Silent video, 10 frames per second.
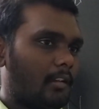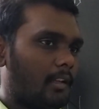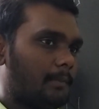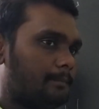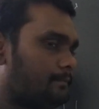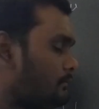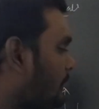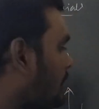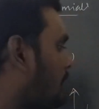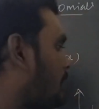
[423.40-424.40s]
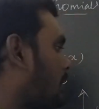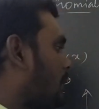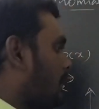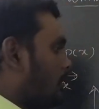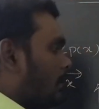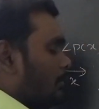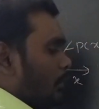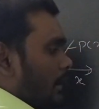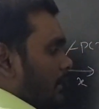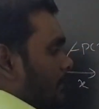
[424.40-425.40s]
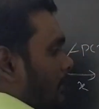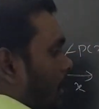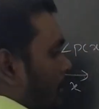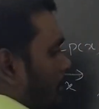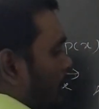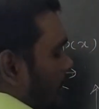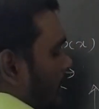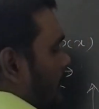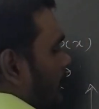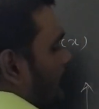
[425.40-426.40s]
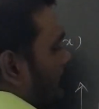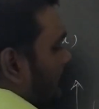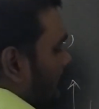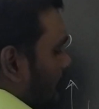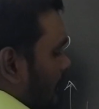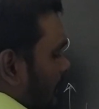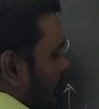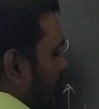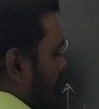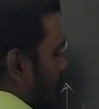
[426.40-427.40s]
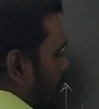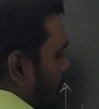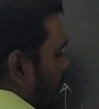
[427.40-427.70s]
Okay. See here 1 point is common between x-axis and this. Then it has